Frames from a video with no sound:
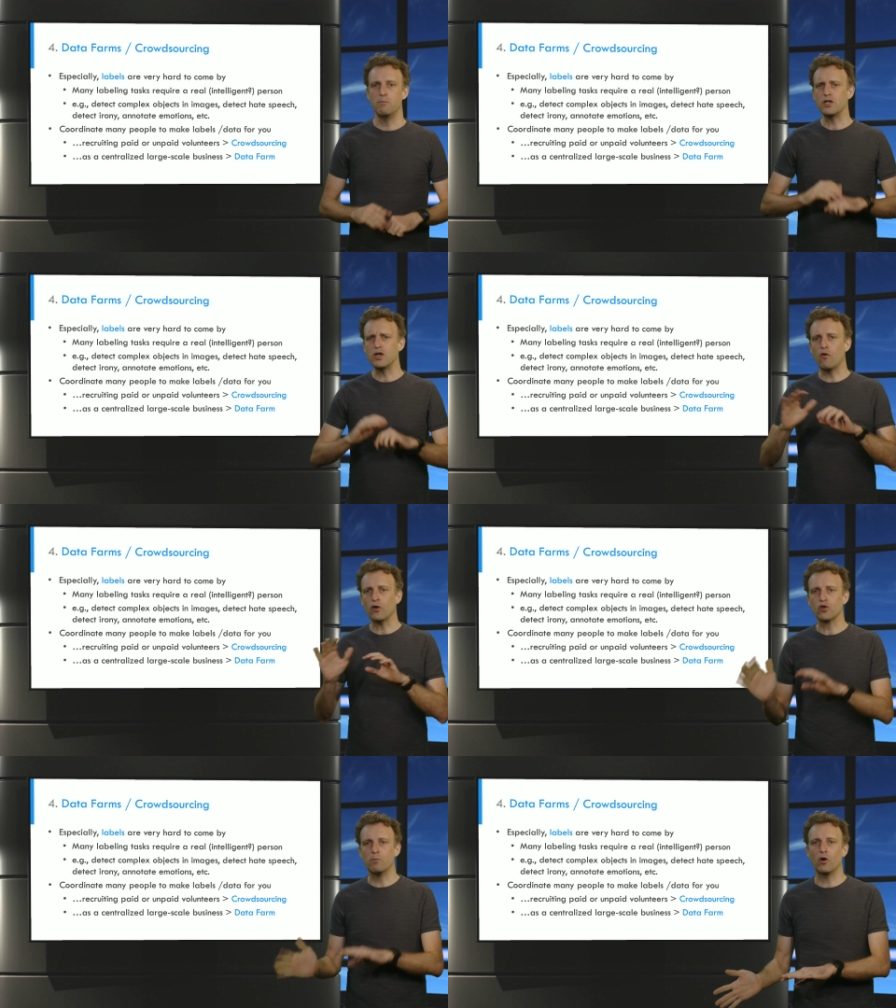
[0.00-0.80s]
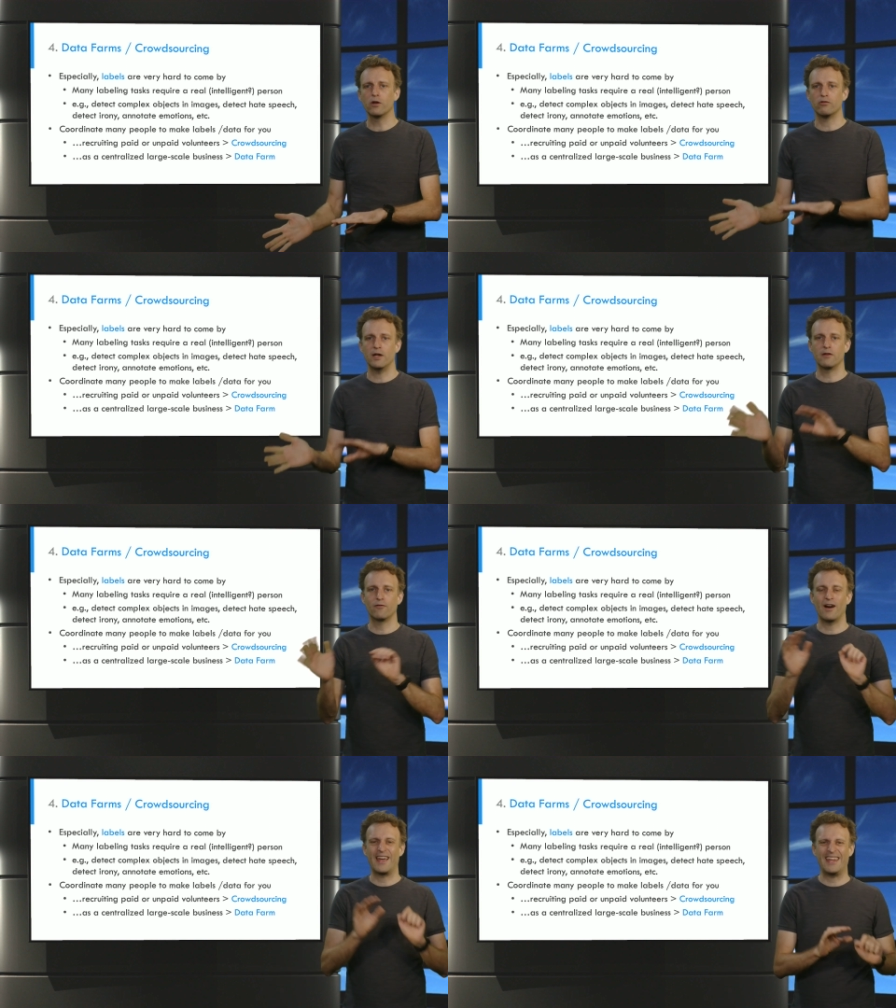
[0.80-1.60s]
but you want to moderate
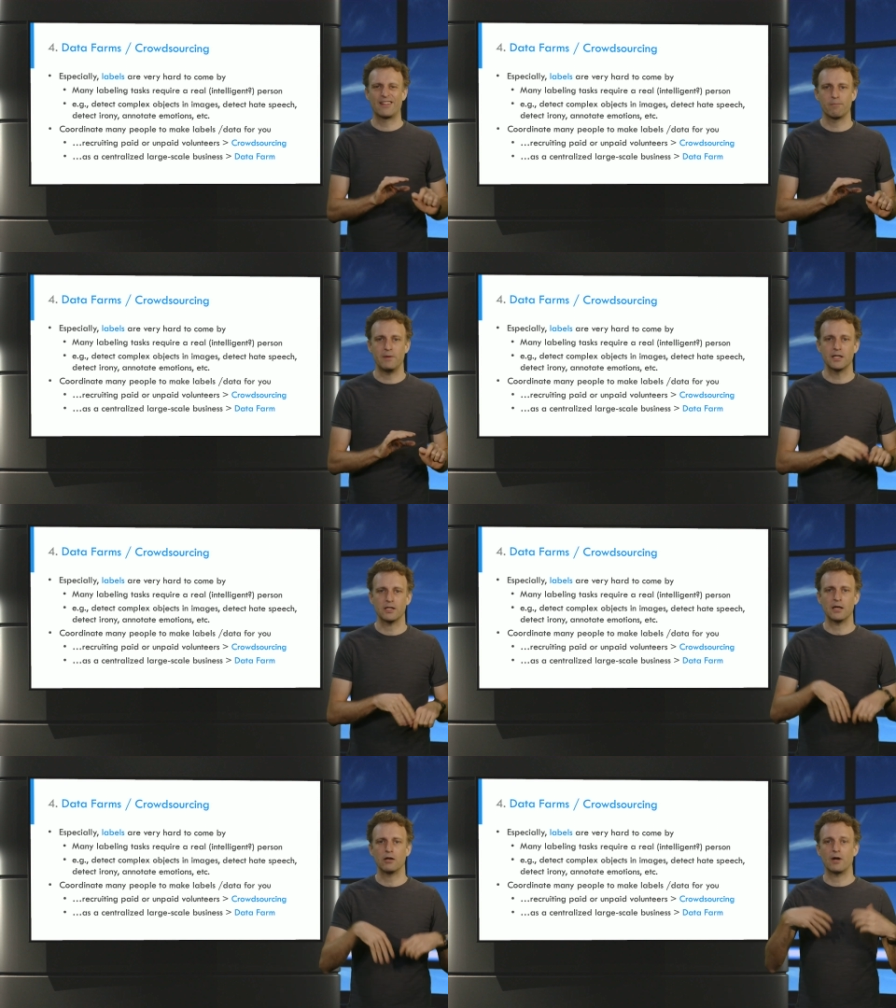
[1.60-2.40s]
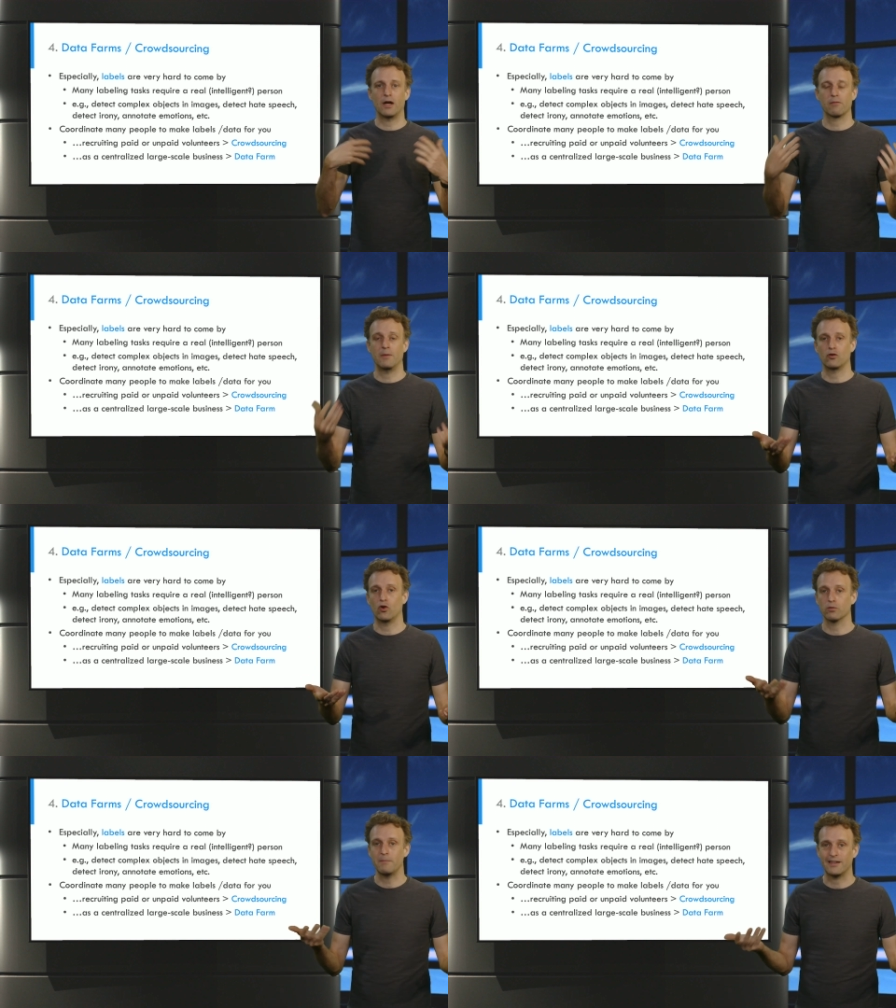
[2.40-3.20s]
for hate speech and harassment
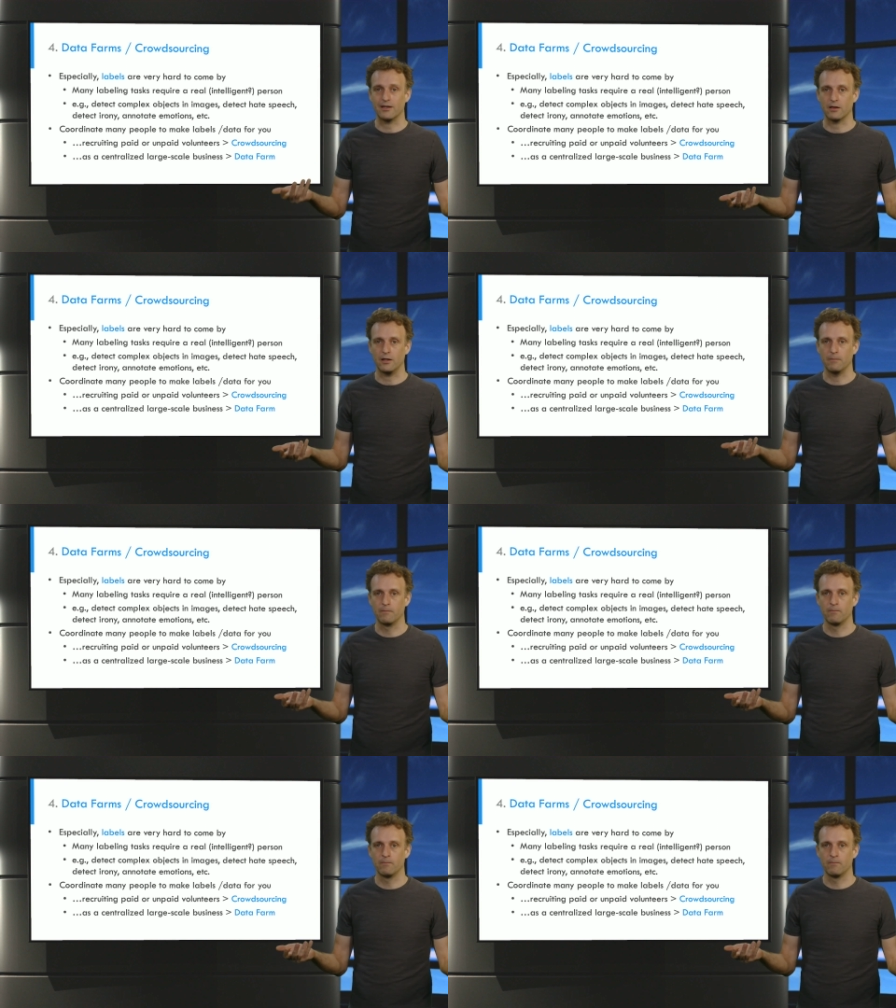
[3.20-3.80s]
automatically.